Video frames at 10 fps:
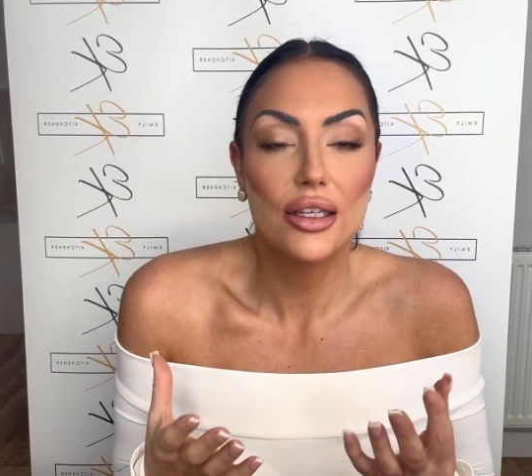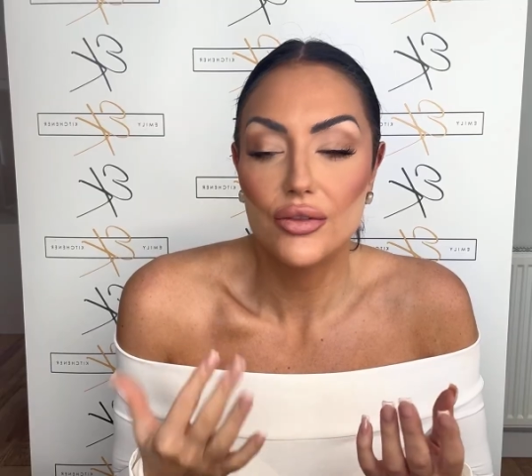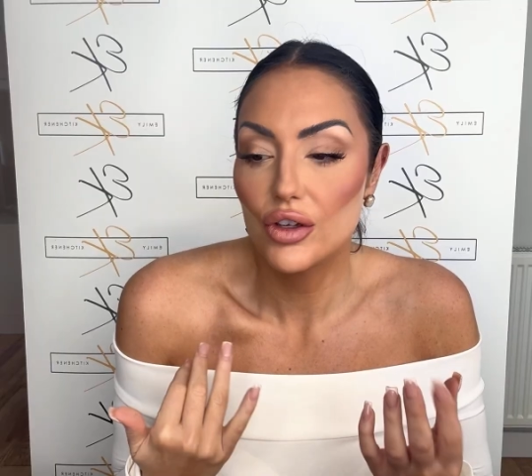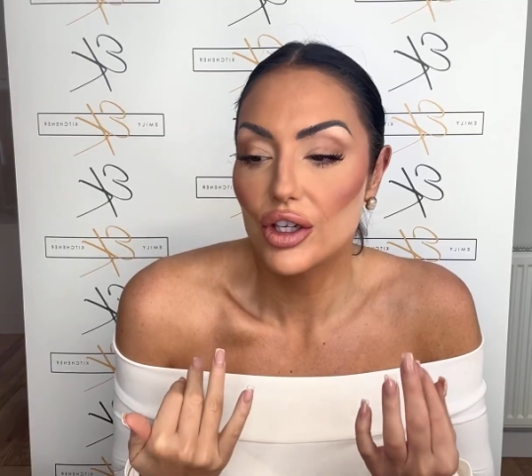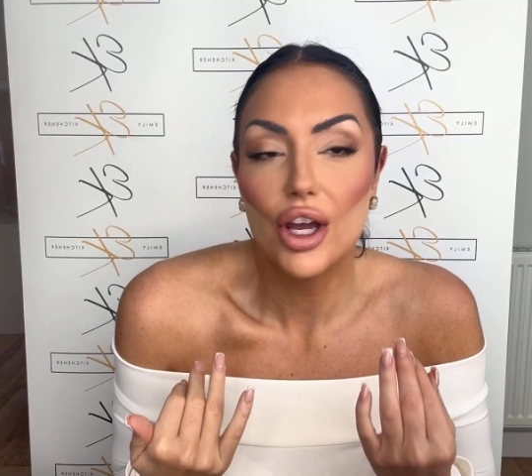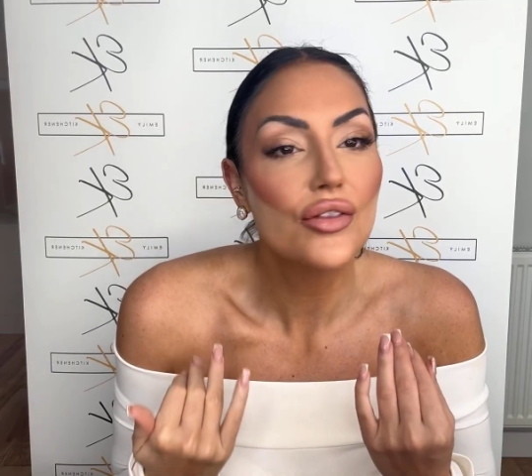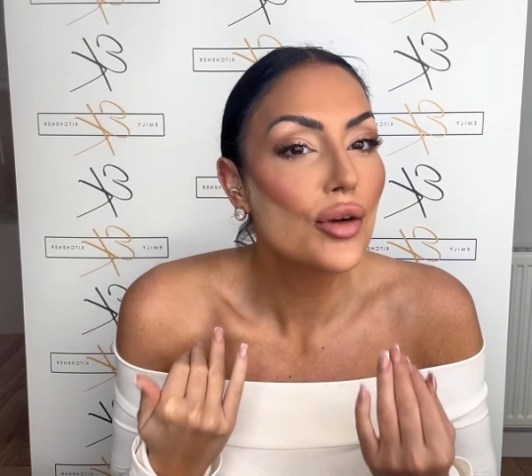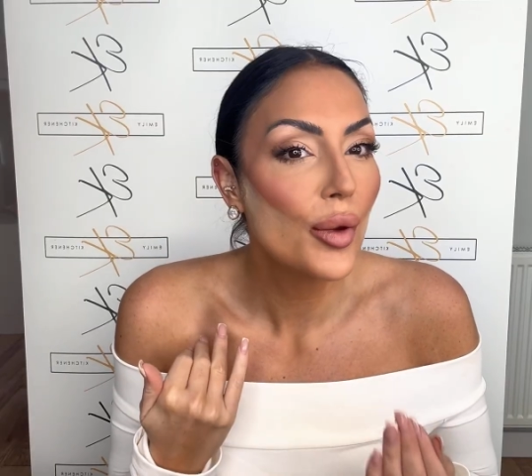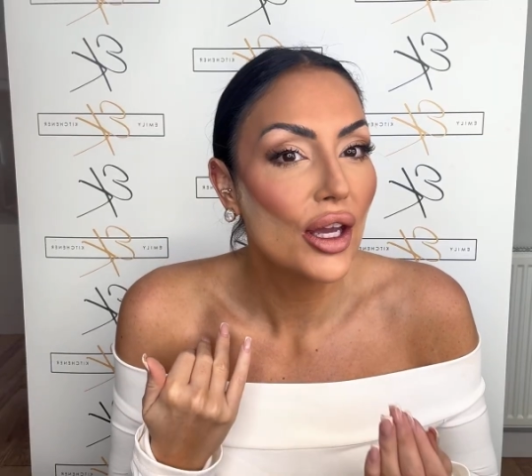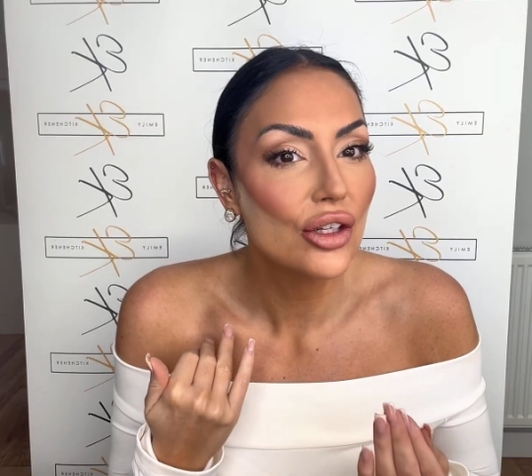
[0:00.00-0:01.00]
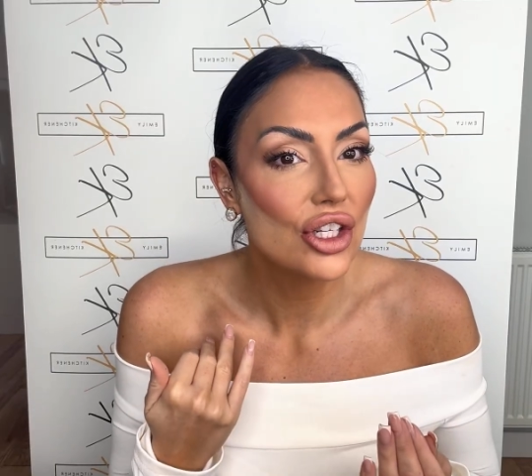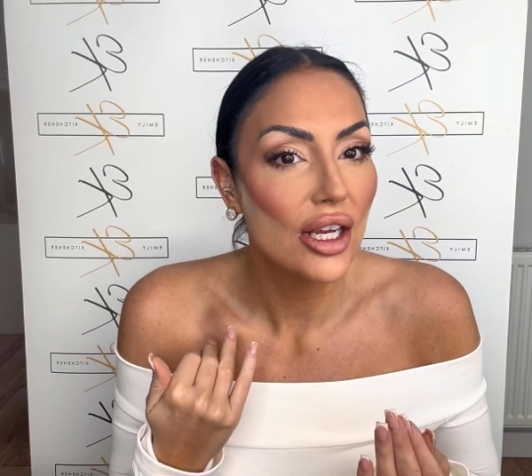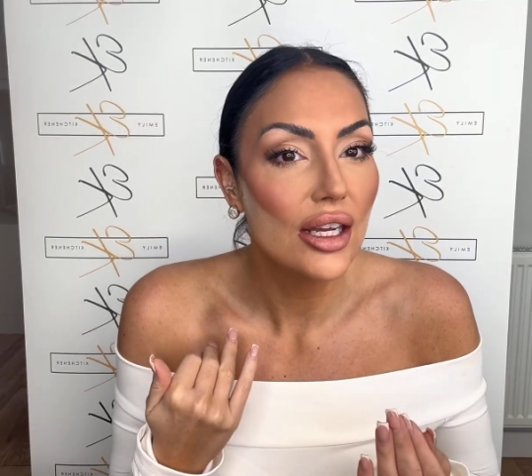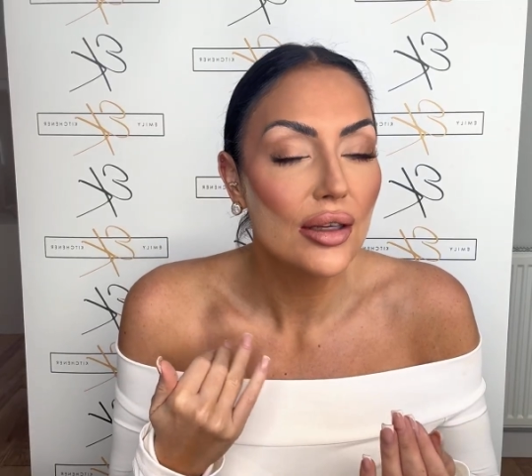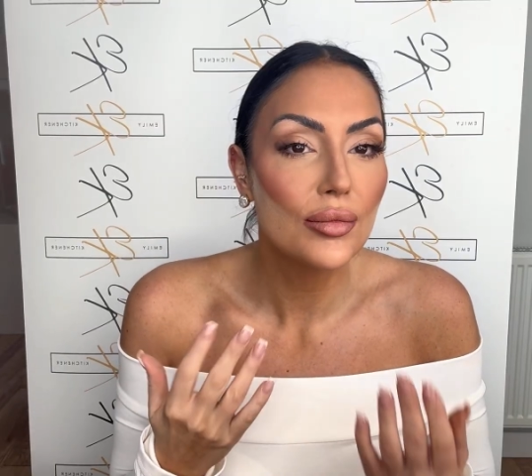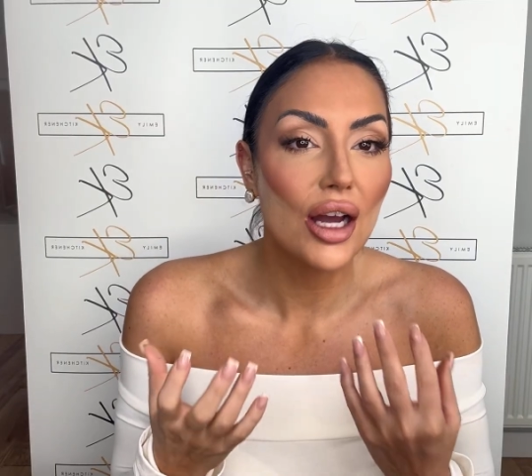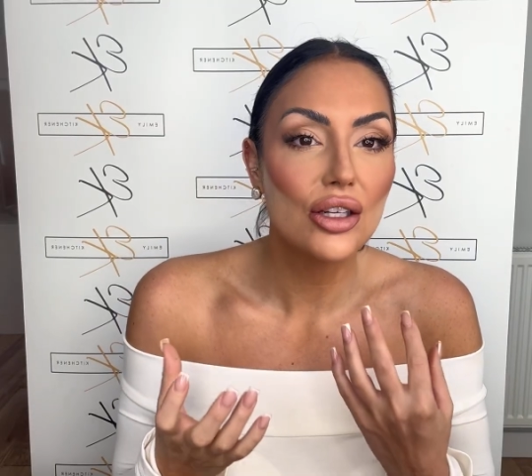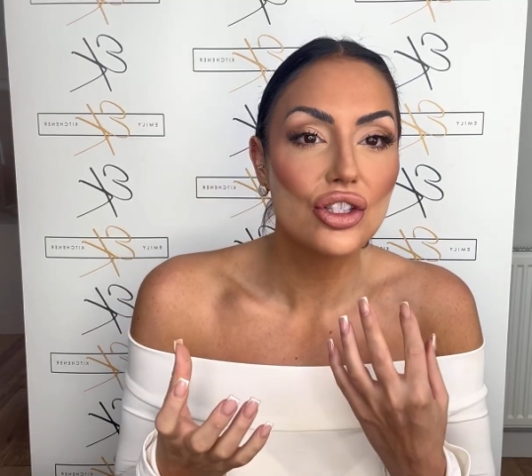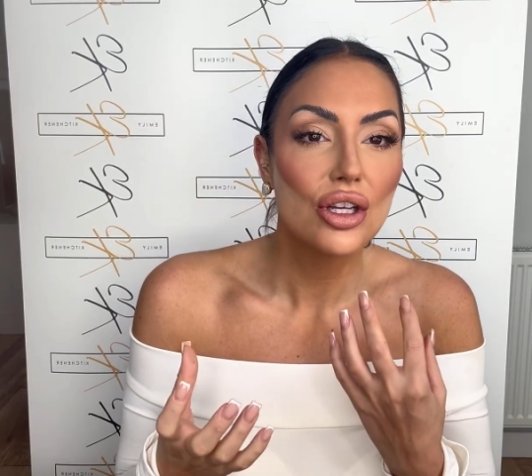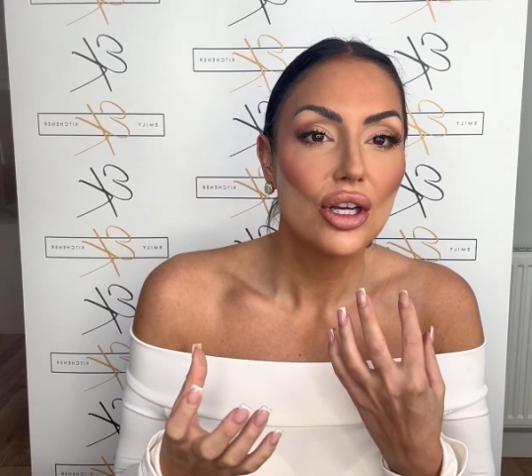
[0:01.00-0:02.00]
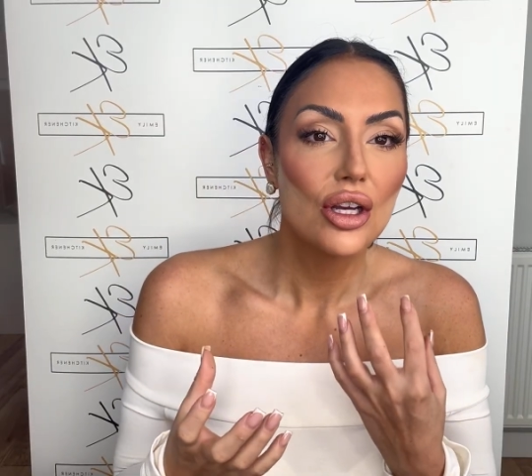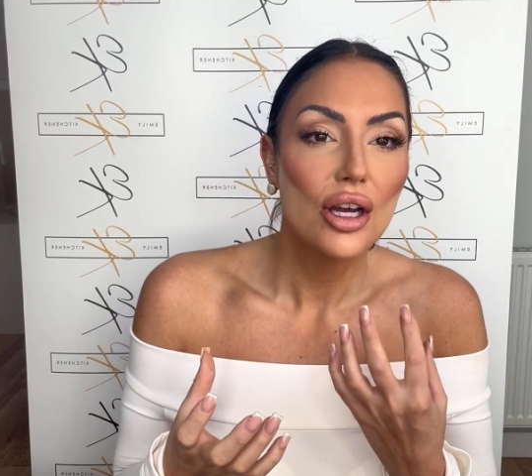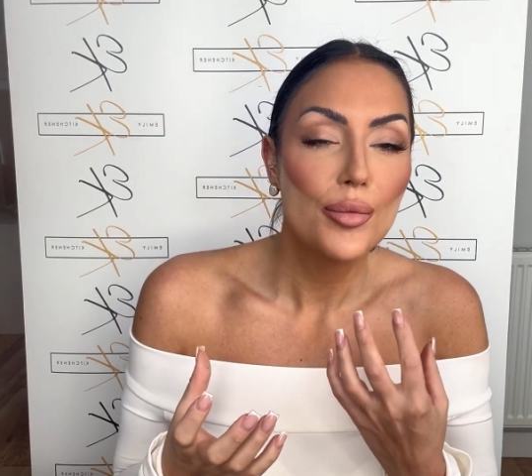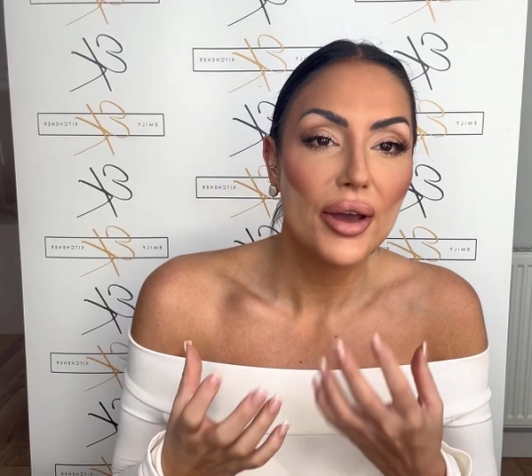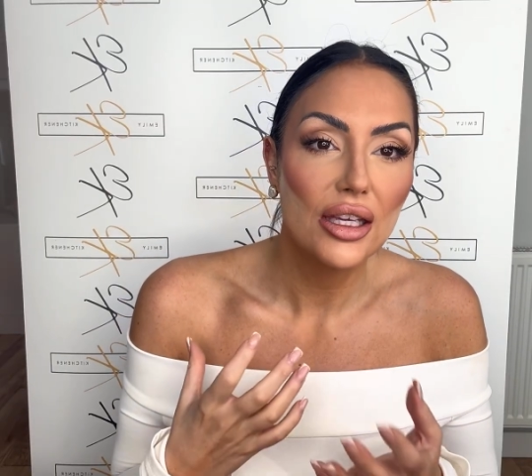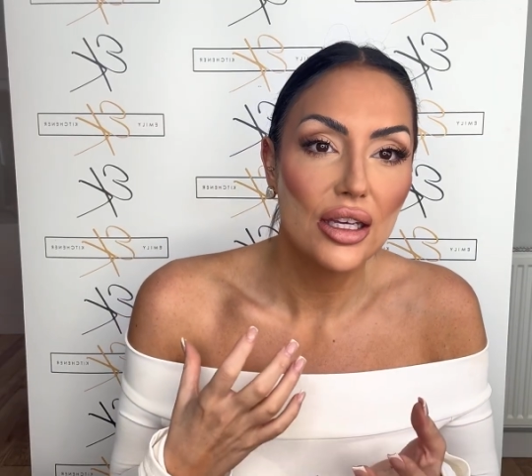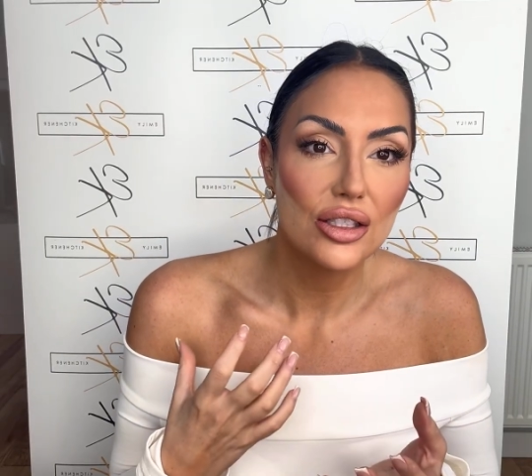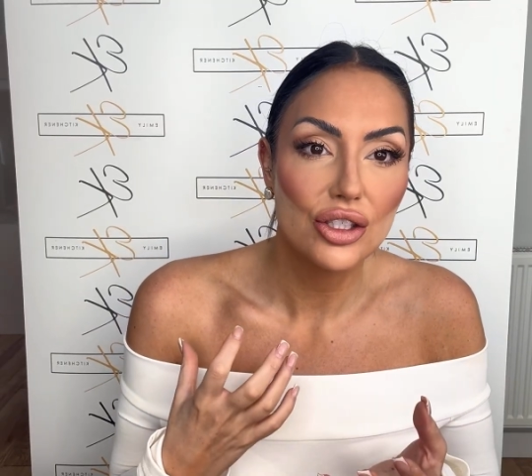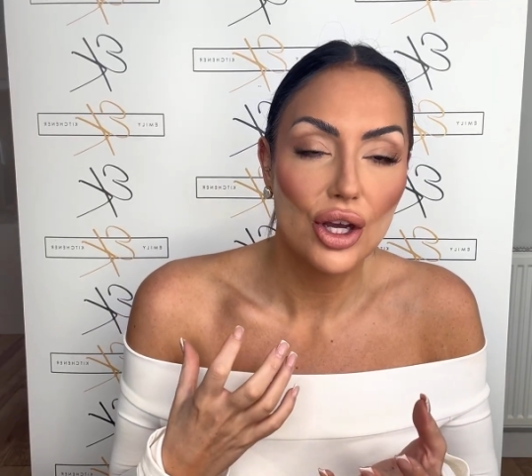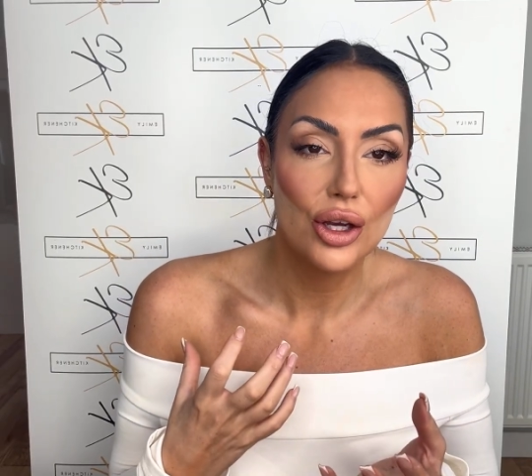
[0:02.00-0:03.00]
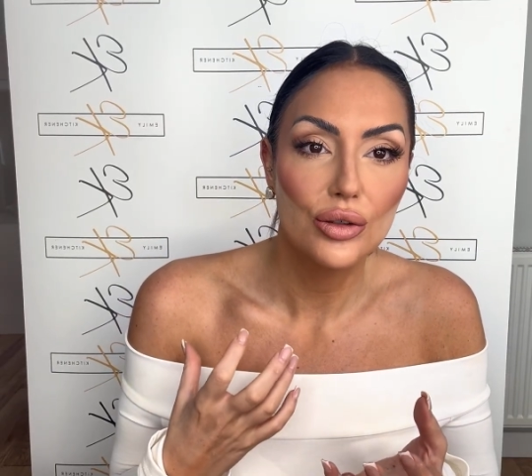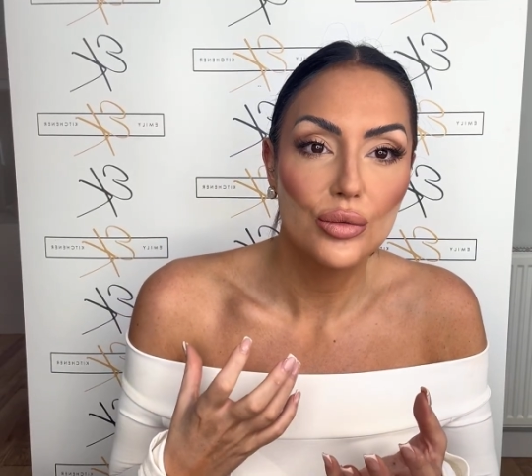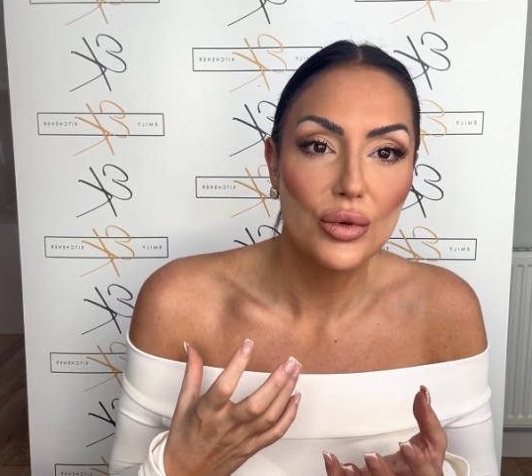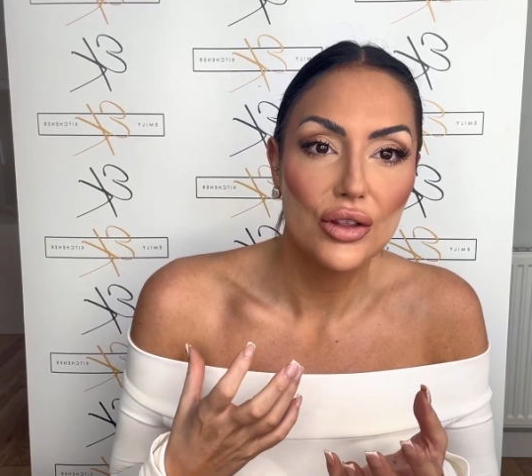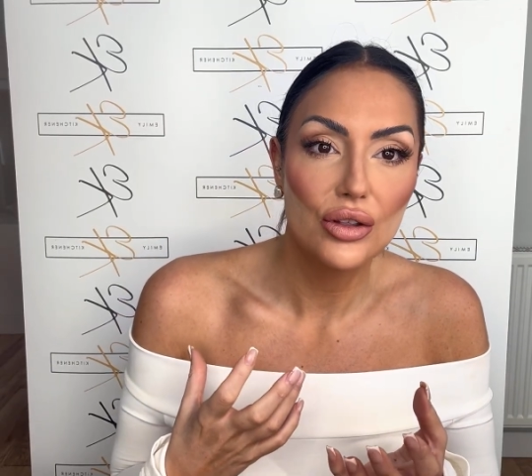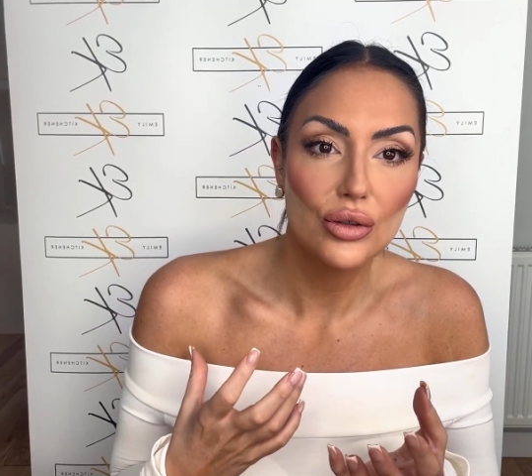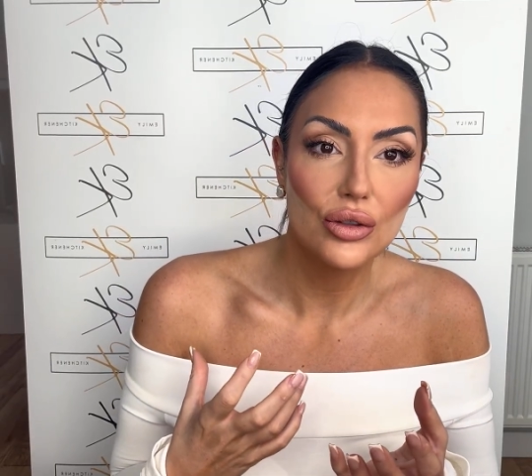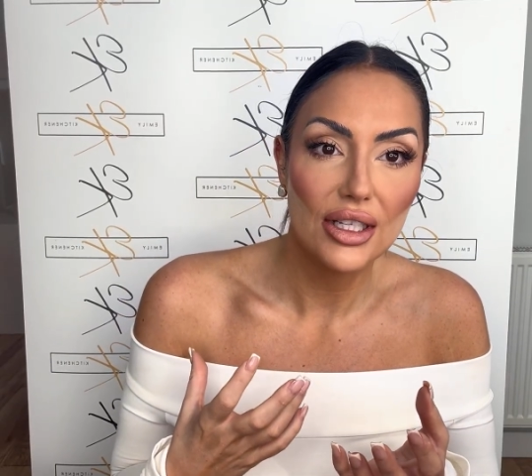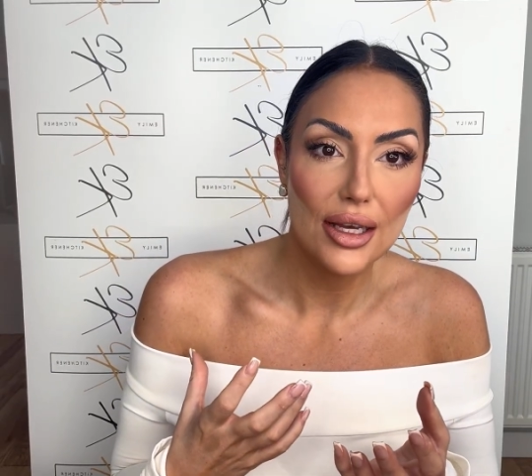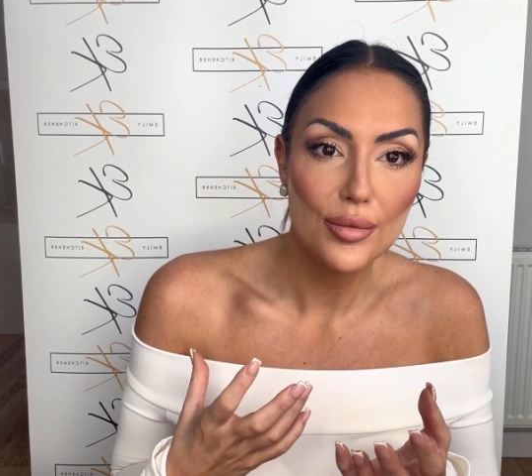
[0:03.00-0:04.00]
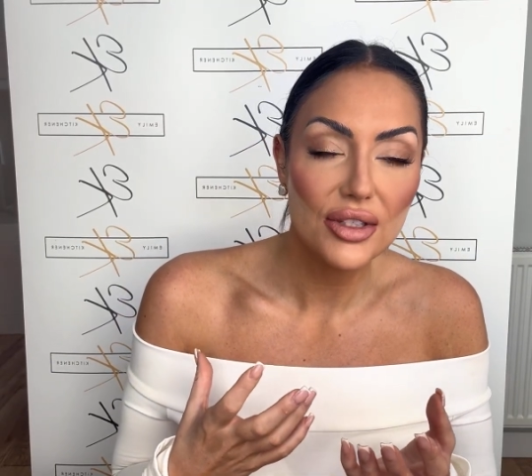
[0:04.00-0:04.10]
if you're going to go for a pink cheek, match a pinky undertone with your lips.